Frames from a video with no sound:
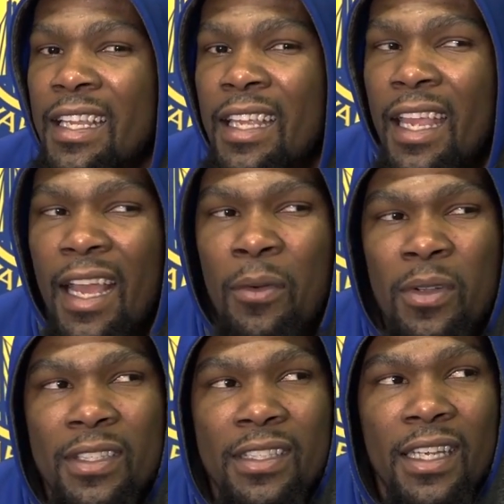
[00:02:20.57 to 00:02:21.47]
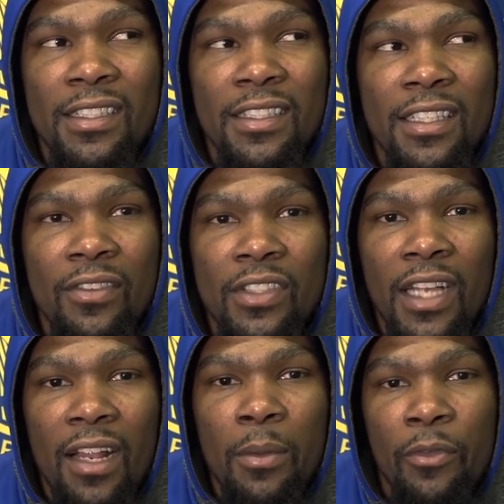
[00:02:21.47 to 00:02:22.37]
Yeah, I wouldn't say it's a tough
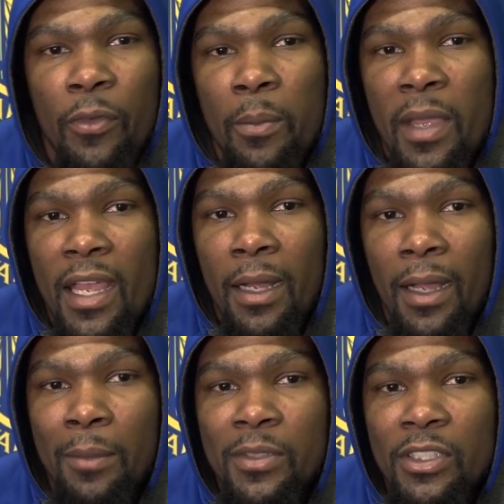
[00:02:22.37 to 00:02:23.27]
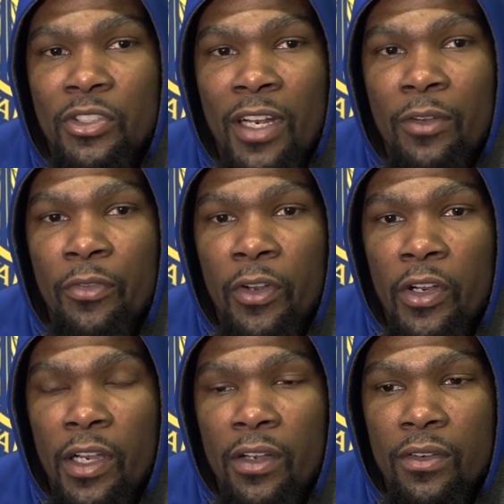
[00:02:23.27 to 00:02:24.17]
challenge. I mean, for me, I'm just trying to
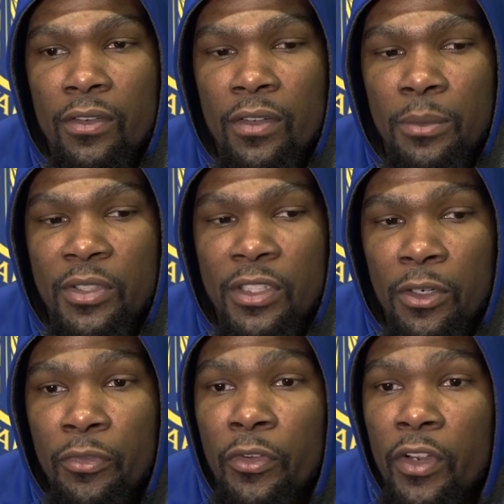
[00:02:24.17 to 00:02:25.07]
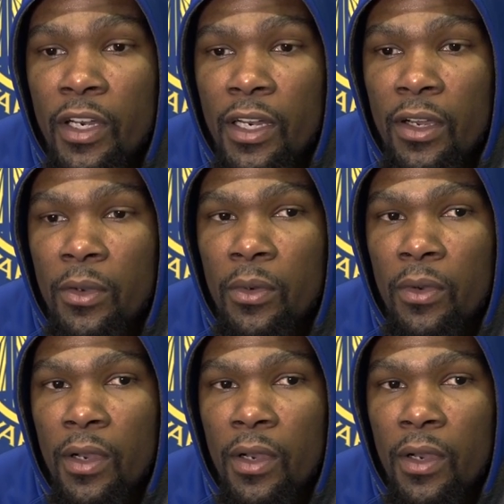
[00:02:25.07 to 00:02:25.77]
figure out. I'm still figuring out.